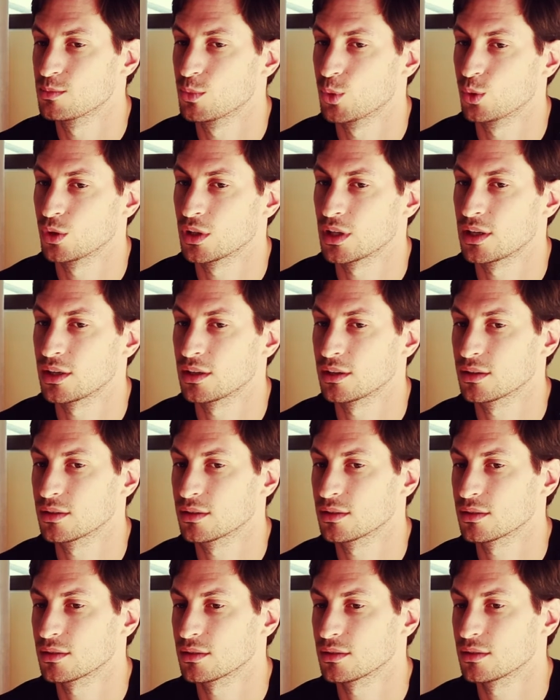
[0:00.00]
more like
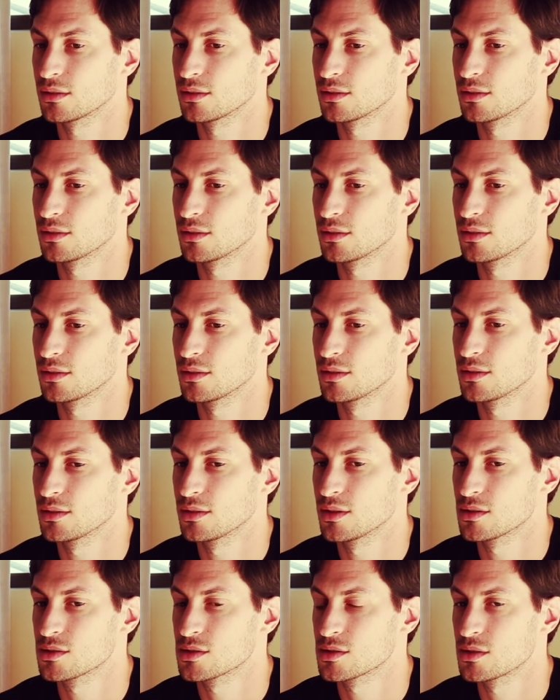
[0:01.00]

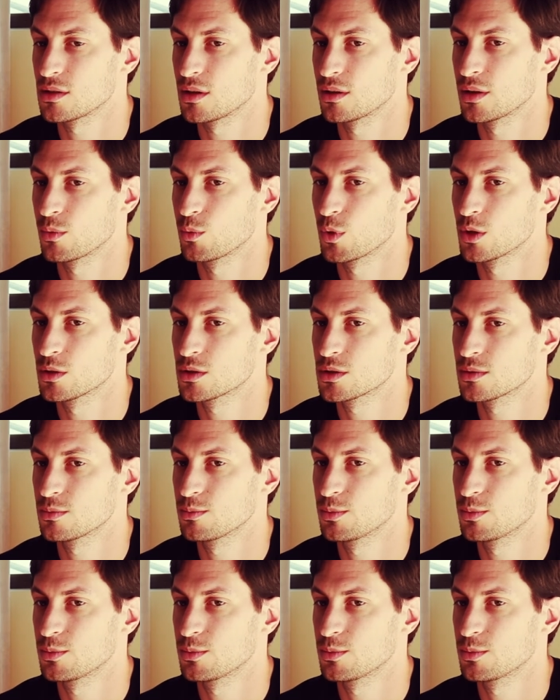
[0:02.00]
they'll stop. They won't